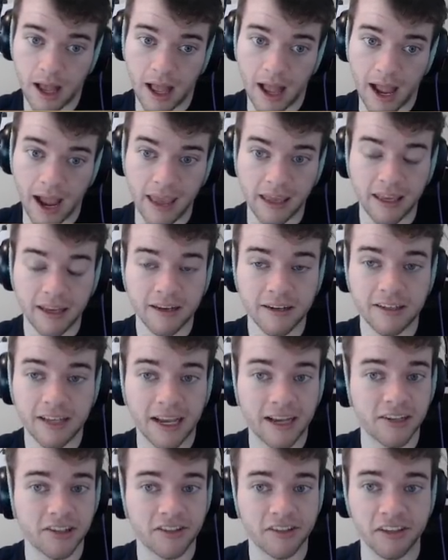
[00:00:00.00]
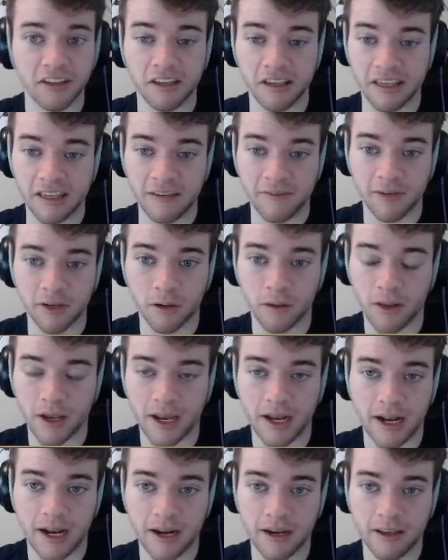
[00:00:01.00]
I can attach the
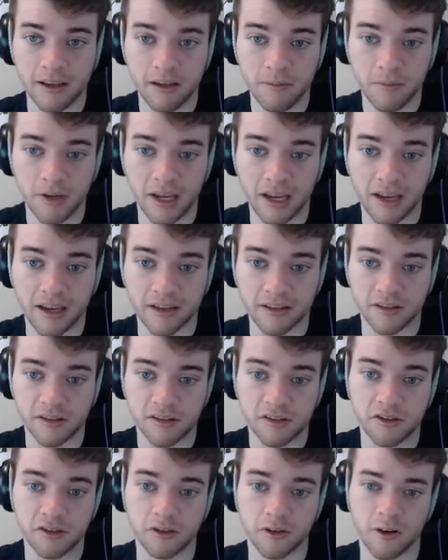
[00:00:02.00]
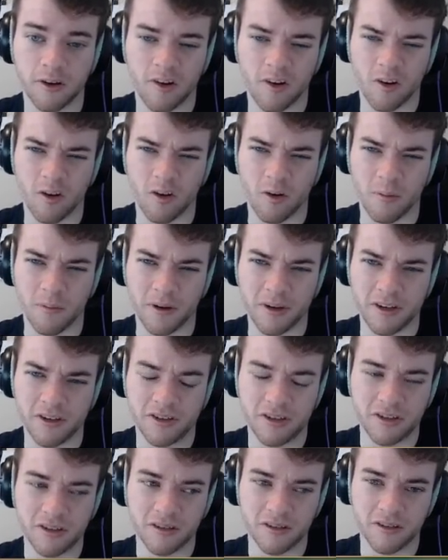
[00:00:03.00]
Eviolite on him and get so much,